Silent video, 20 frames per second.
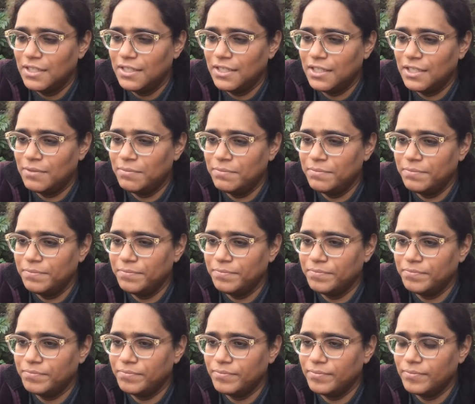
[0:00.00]
um,
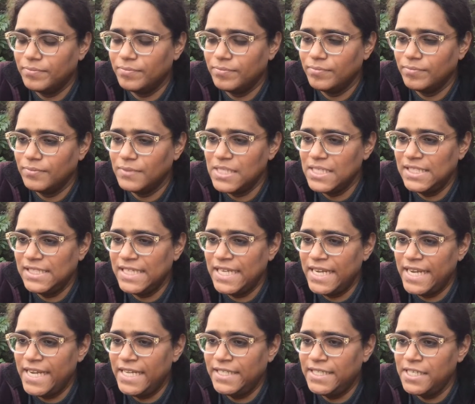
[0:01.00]
let's
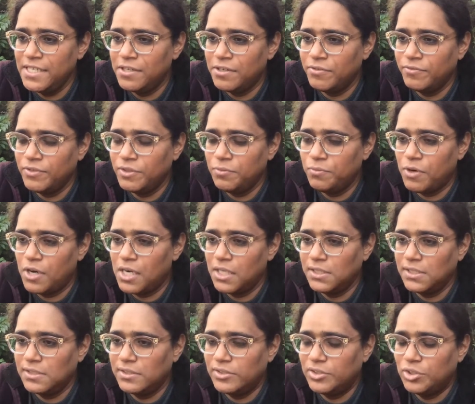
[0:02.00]
say 1800
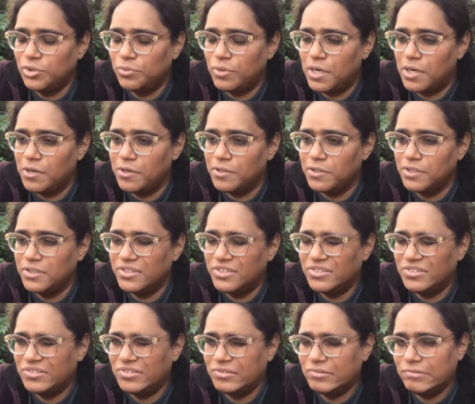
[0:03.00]
watts two
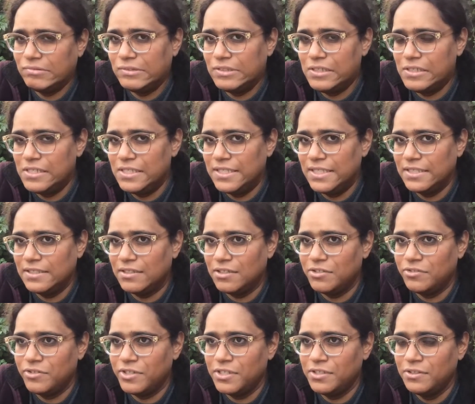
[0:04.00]
hours
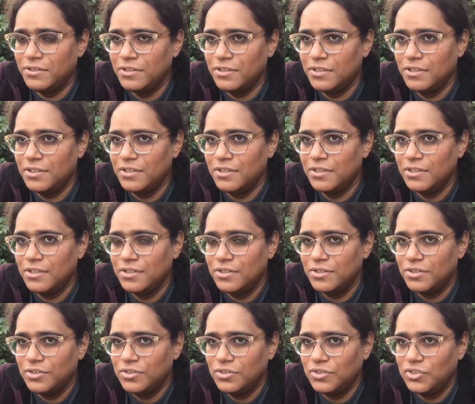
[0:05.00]
3600
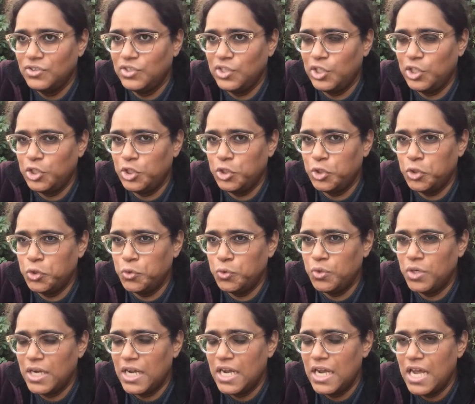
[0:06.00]
so
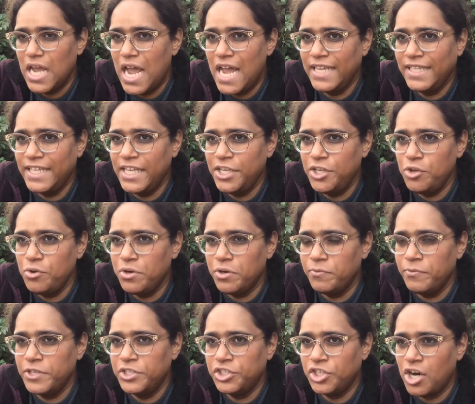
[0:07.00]
I think you
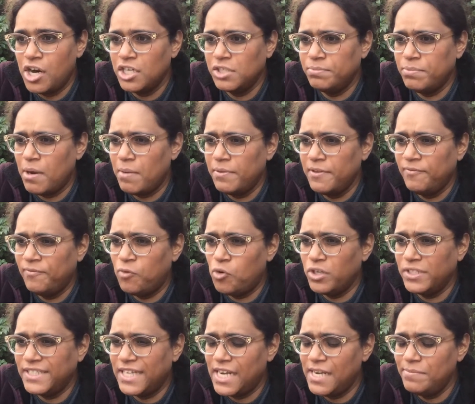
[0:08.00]
can recharge probably
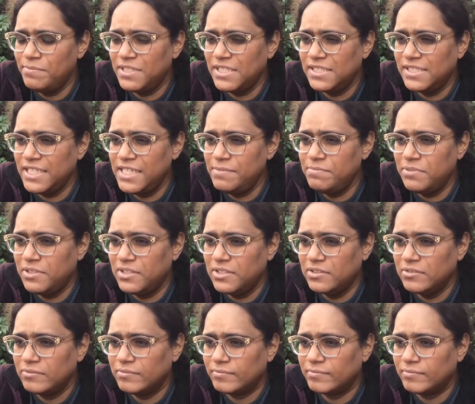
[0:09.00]
four times it seems.